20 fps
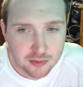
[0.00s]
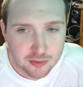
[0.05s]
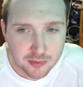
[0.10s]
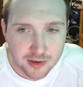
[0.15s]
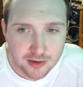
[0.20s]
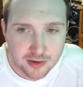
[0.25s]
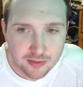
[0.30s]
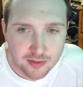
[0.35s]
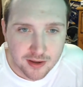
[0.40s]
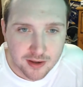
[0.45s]
We
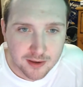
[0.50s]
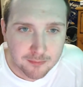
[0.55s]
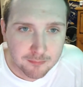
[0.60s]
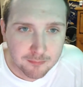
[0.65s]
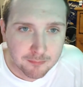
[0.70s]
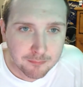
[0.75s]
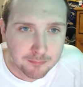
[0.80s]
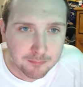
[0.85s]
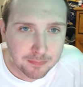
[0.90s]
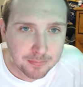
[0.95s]
had a lot
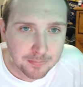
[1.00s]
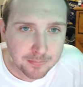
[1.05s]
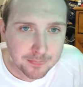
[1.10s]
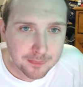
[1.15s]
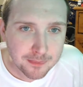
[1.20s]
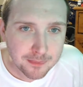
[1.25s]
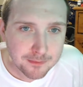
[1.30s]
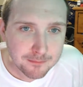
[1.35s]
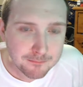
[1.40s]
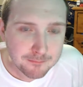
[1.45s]

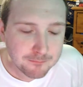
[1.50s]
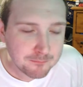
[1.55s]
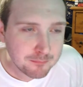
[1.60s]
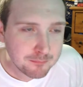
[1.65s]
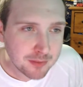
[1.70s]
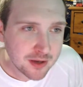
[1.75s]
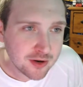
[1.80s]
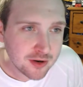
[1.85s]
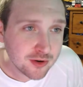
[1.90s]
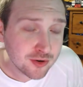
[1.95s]

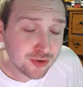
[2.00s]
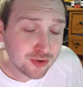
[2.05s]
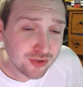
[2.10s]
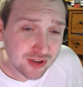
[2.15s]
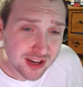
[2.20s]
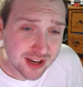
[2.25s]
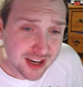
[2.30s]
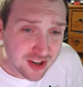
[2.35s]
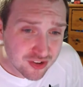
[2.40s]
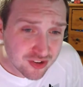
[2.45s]
better
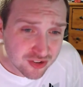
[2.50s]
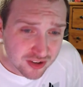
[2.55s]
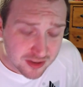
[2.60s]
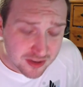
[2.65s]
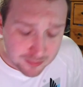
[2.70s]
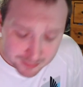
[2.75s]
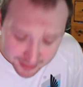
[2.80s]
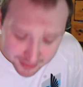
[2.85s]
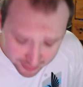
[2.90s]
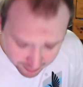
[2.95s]
creation,
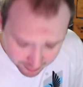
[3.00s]
in my